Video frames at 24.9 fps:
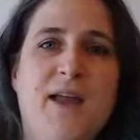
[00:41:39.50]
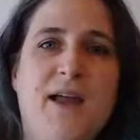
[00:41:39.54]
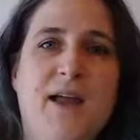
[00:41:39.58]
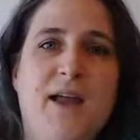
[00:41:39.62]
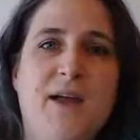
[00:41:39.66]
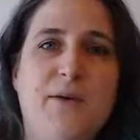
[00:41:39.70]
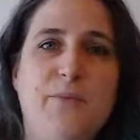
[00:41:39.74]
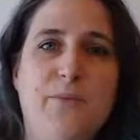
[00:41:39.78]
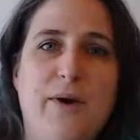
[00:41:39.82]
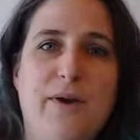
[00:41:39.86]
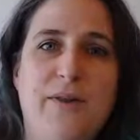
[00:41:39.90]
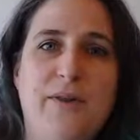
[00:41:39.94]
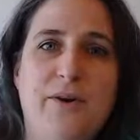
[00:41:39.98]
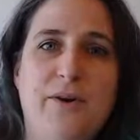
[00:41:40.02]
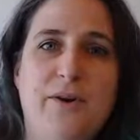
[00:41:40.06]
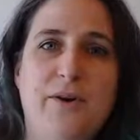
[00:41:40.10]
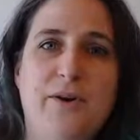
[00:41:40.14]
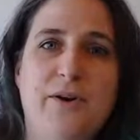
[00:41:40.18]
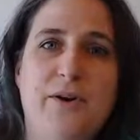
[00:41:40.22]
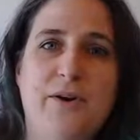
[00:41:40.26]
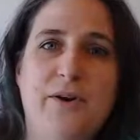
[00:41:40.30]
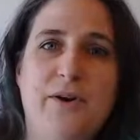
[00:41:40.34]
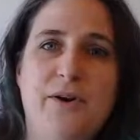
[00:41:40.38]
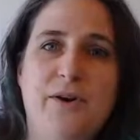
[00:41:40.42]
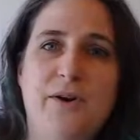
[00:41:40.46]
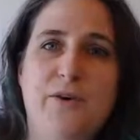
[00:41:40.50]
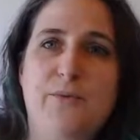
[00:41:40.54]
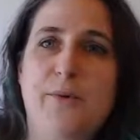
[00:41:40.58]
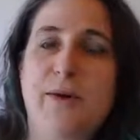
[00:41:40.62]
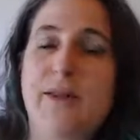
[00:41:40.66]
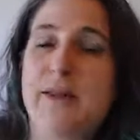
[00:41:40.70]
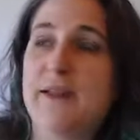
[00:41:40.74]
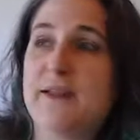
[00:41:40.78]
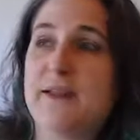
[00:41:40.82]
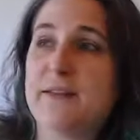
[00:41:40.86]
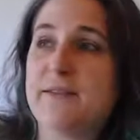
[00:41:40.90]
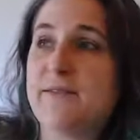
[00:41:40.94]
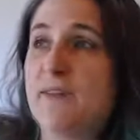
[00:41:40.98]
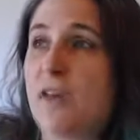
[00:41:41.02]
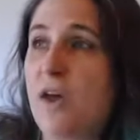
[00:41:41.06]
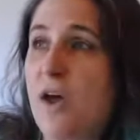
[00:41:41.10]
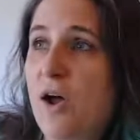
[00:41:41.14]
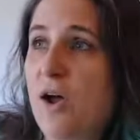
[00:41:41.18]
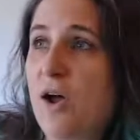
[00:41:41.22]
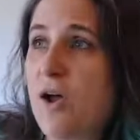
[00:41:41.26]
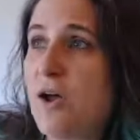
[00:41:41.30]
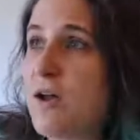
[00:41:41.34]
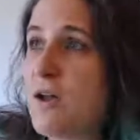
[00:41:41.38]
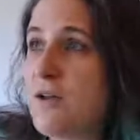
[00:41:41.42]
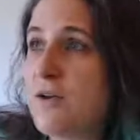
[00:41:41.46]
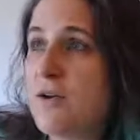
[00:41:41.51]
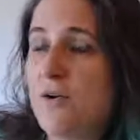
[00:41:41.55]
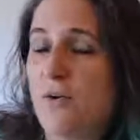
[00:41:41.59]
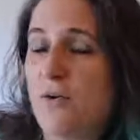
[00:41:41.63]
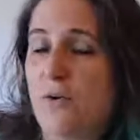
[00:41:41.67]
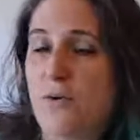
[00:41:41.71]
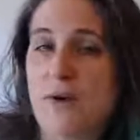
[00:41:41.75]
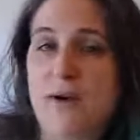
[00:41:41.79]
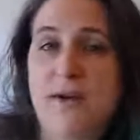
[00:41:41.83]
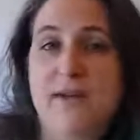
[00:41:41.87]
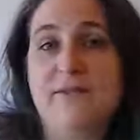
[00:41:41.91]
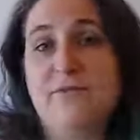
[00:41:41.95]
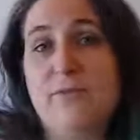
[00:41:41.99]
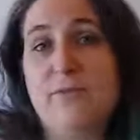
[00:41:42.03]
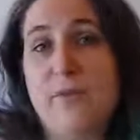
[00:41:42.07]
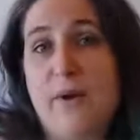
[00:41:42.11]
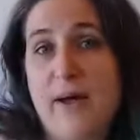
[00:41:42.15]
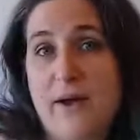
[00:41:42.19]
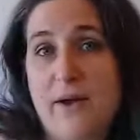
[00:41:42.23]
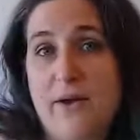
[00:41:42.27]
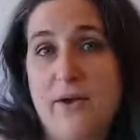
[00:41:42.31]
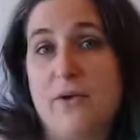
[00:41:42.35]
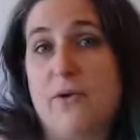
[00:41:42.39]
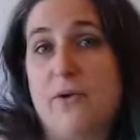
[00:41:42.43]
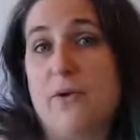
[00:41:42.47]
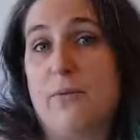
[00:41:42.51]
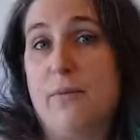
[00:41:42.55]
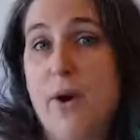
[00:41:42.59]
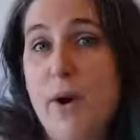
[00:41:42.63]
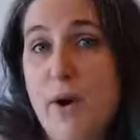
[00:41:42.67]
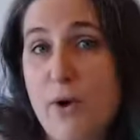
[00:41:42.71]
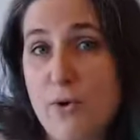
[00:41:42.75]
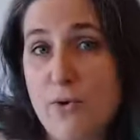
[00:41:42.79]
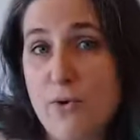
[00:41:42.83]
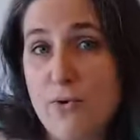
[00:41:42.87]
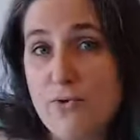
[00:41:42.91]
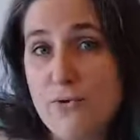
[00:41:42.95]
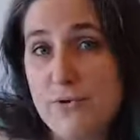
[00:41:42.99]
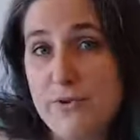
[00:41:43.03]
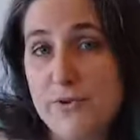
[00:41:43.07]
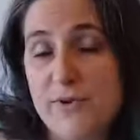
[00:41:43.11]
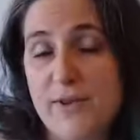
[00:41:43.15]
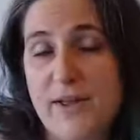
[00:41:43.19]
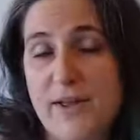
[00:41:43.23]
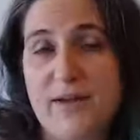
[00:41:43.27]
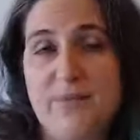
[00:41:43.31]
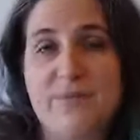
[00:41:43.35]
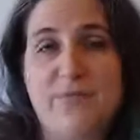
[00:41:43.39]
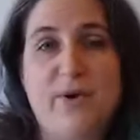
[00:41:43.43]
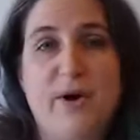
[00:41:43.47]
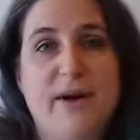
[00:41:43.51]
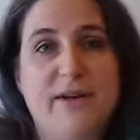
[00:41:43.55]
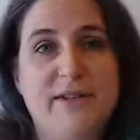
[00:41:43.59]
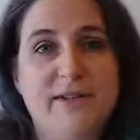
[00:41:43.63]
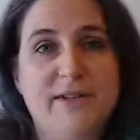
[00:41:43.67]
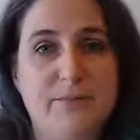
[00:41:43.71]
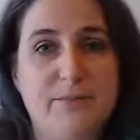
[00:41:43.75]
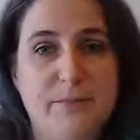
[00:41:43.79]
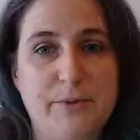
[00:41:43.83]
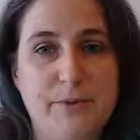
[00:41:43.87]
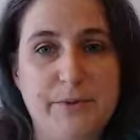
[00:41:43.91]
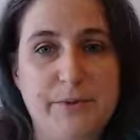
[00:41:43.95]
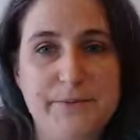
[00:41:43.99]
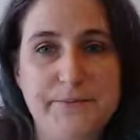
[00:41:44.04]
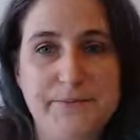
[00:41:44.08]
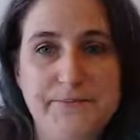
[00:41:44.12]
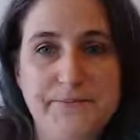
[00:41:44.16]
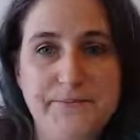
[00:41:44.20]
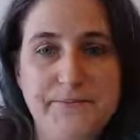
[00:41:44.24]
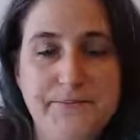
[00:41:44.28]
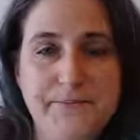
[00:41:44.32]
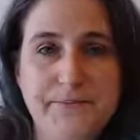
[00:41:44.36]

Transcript: And whether we live long or live well or both and prosper,